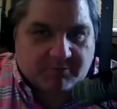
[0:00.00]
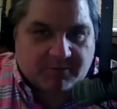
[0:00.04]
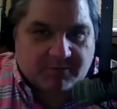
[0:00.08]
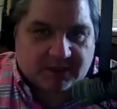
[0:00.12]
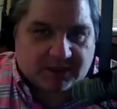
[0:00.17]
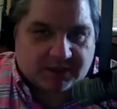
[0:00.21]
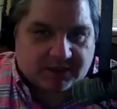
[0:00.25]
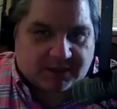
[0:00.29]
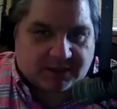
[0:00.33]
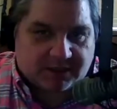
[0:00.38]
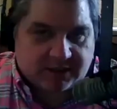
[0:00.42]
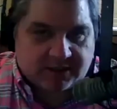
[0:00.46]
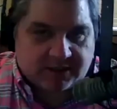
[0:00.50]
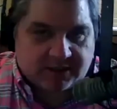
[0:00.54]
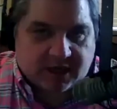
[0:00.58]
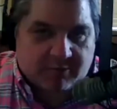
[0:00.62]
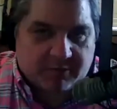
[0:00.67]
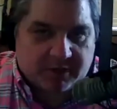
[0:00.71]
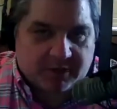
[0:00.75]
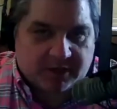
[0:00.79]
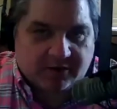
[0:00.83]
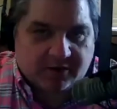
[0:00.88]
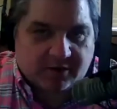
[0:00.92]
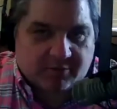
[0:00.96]
since he's come
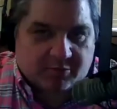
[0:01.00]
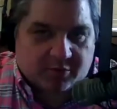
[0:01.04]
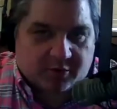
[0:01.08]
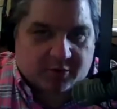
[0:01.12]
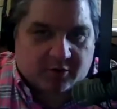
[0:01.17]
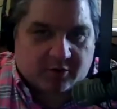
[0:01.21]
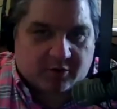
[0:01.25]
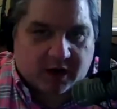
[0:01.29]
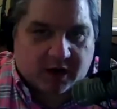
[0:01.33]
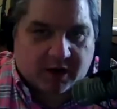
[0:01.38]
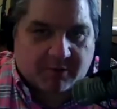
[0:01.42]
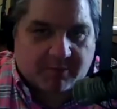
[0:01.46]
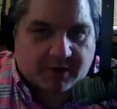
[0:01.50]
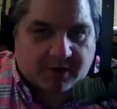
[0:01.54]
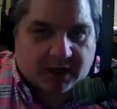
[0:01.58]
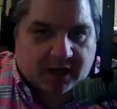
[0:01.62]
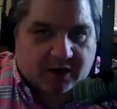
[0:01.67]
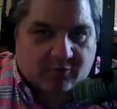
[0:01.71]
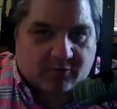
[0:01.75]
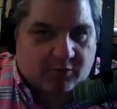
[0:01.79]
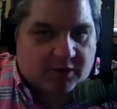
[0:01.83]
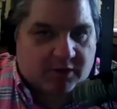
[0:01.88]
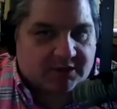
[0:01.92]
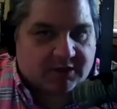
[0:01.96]
into the program and kind
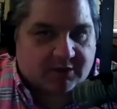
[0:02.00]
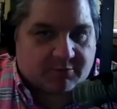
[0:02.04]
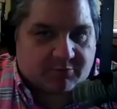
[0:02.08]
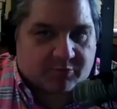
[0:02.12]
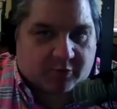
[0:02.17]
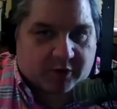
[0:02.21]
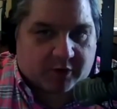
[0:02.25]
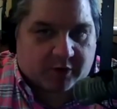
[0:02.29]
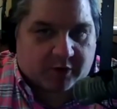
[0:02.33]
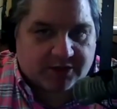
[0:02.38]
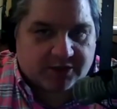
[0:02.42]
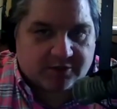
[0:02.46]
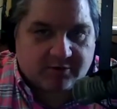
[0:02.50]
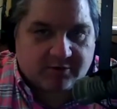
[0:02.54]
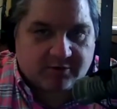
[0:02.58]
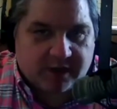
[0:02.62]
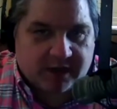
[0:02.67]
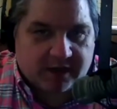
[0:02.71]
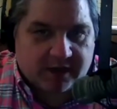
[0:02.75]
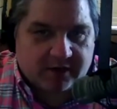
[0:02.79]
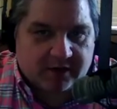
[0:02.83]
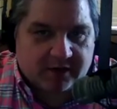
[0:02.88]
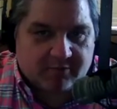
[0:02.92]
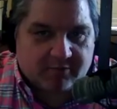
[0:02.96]
of what's impressed you
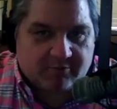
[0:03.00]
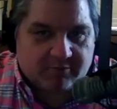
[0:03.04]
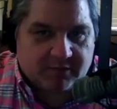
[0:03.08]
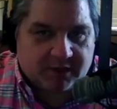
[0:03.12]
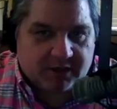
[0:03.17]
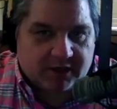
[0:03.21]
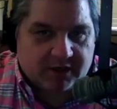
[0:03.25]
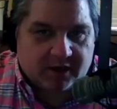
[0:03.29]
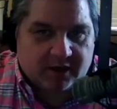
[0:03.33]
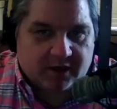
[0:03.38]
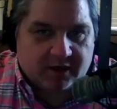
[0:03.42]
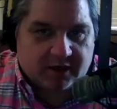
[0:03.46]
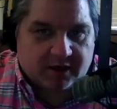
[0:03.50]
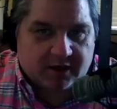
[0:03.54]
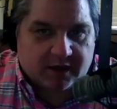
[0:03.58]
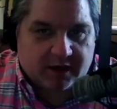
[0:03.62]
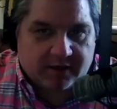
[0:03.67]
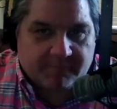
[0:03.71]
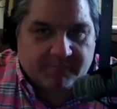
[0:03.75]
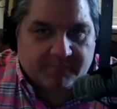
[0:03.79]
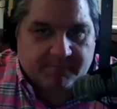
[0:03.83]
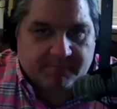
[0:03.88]
about him being a young guy?